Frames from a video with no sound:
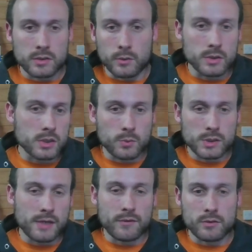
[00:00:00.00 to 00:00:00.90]
So it's just
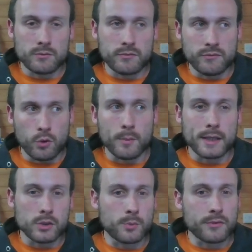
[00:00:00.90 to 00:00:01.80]
whichever
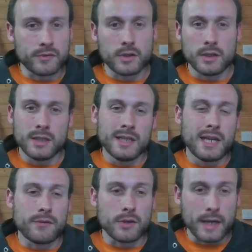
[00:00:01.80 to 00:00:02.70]
format you prefer.
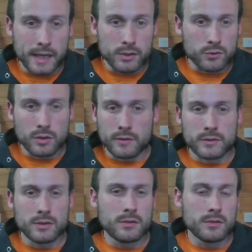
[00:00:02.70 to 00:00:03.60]
If you hate
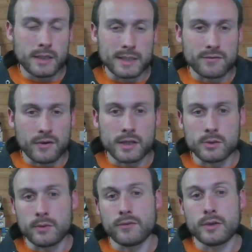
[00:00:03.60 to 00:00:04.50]
draft, it's fine
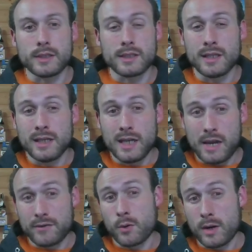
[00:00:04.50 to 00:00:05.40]
to avoid it.
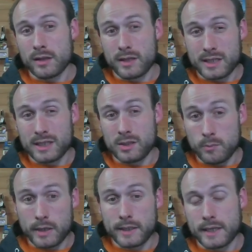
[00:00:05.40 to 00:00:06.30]
If you quite like it, you
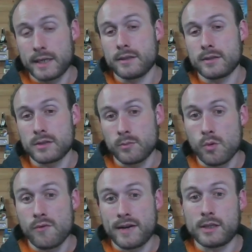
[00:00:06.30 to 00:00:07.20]
might get some
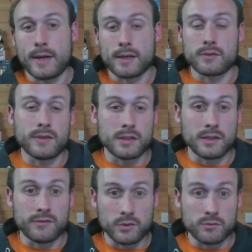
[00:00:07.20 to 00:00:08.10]
more value out of it
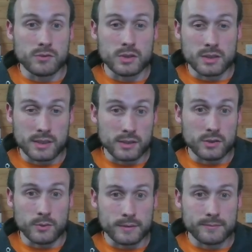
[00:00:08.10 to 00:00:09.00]
than if you just didn't
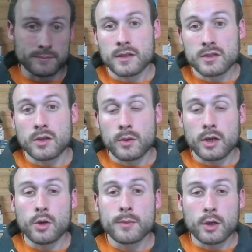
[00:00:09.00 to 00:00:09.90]
do it. So I
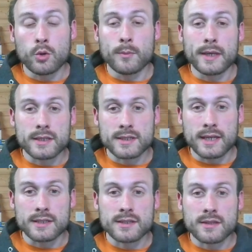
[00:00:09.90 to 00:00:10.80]
hope that all makes
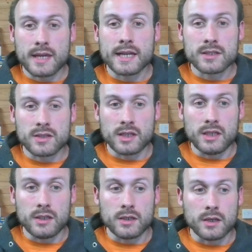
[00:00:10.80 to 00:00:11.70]
sense. That's
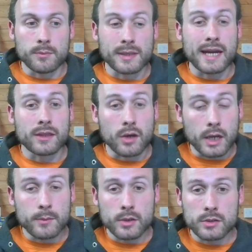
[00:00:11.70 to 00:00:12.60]
the plan
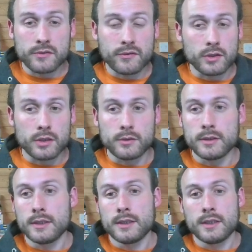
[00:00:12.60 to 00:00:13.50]
I'm going to follow.